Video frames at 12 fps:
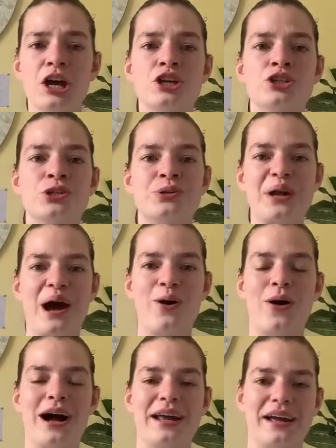So
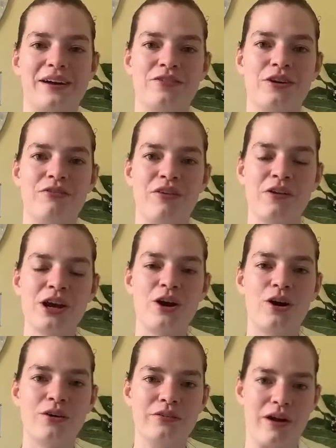now I have very
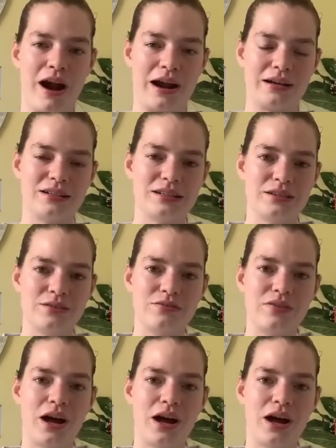overactive